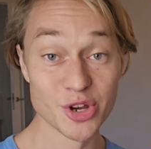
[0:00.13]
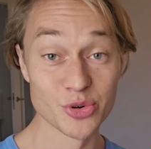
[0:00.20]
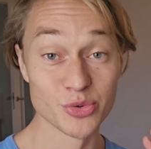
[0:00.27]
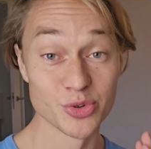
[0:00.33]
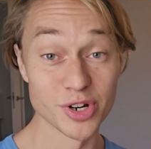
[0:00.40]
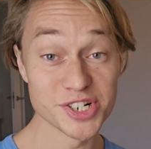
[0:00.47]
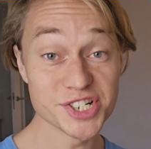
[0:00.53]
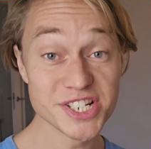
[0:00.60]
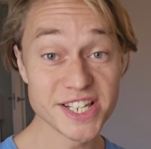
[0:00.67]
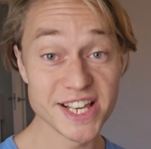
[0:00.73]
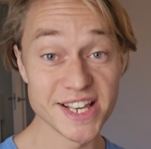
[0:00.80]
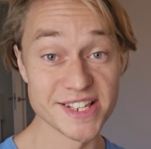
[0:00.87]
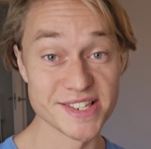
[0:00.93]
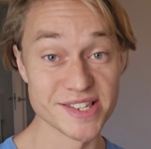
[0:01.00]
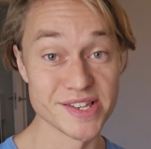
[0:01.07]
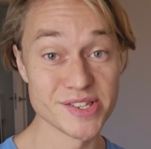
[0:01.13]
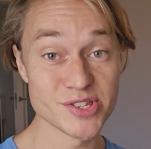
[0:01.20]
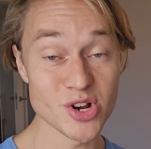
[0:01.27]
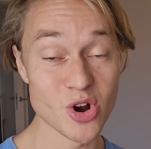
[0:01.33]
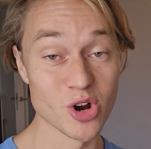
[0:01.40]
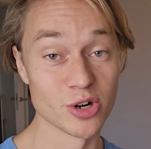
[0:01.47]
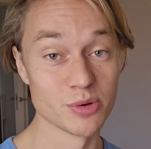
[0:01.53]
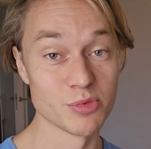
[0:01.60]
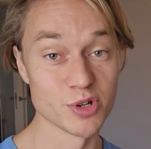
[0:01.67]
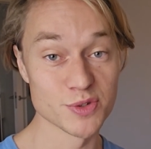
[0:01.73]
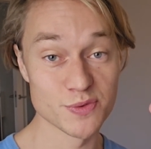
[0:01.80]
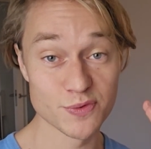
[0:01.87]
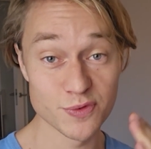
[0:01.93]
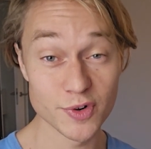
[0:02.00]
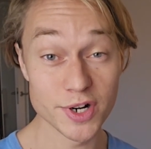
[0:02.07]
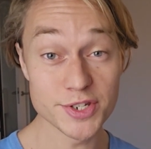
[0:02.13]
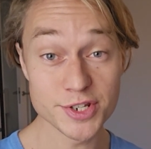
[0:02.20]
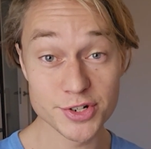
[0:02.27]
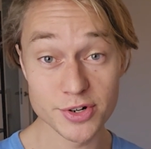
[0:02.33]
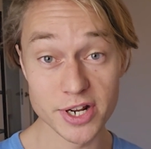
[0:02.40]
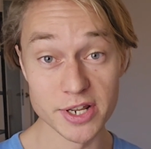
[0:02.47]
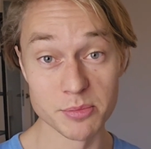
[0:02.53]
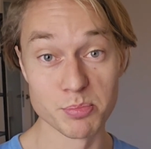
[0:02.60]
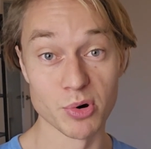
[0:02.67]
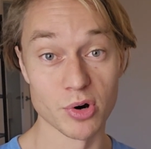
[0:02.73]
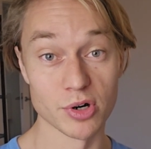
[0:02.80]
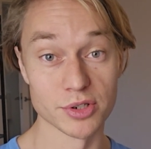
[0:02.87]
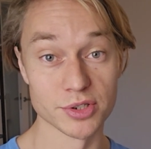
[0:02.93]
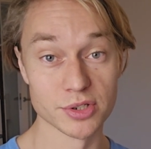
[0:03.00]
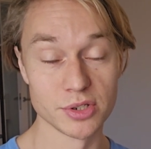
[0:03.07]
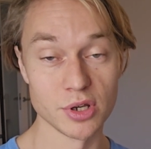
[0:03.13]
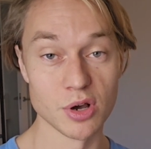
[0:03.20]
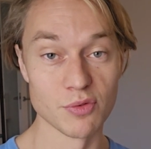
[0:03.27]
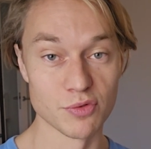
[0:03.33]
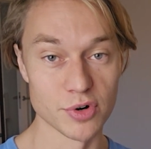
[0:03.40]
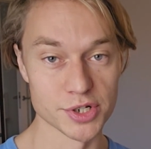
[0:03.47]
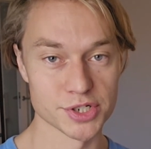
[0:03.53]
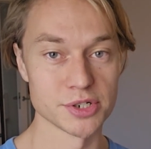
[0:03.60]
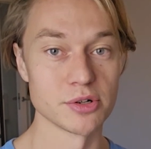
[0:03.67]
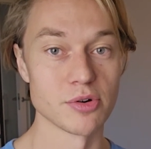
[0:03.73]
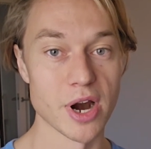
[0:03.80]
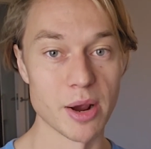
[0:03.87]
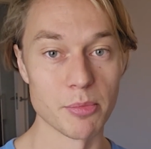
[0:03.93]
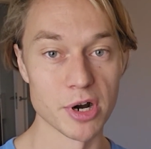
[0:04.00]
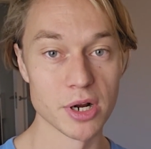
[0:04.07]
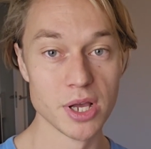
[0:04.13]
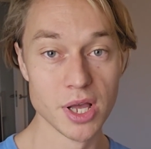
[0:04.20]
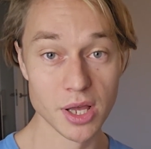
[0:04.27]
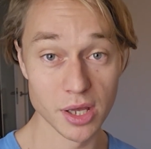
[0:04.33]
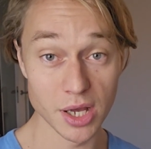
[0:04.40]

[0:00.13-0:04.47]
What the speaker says: Russian cases are the most frustrating part of Russian grammar.